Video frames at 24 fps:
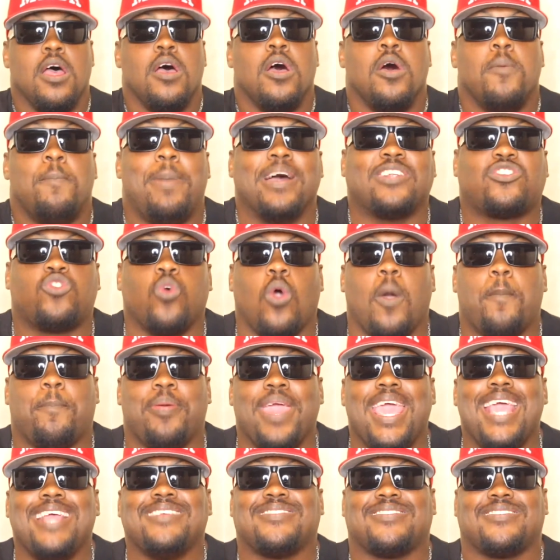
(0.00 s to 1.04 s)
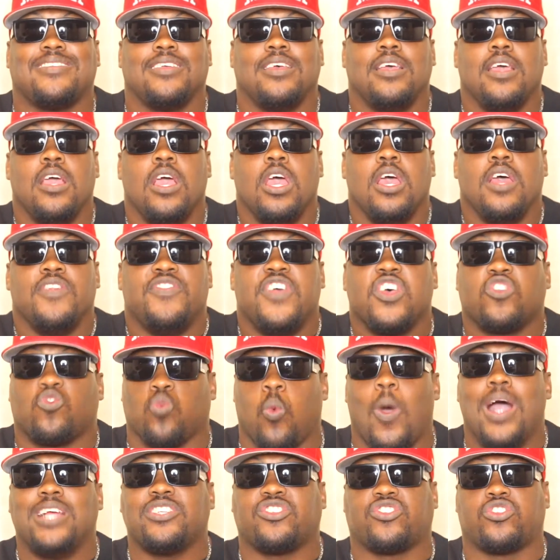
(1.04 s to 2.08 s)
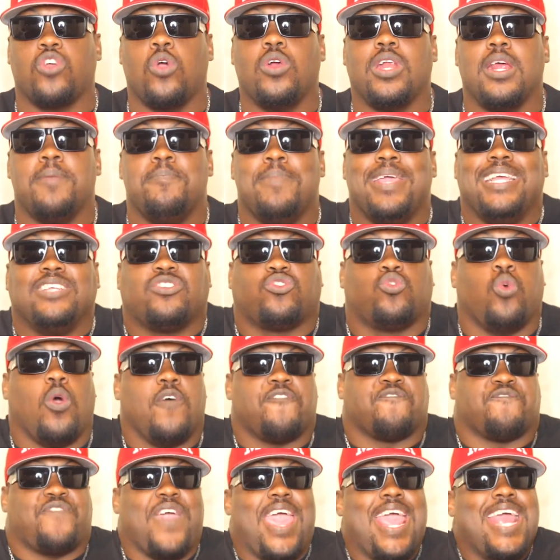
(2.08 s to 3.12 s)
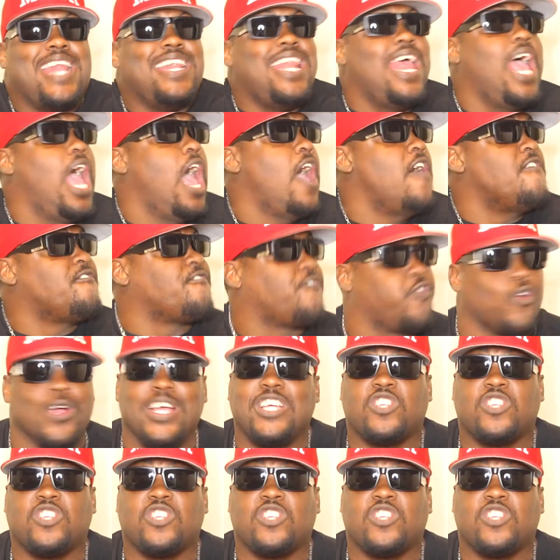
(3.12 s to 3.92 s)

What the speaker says: But to appease this one student means to offend free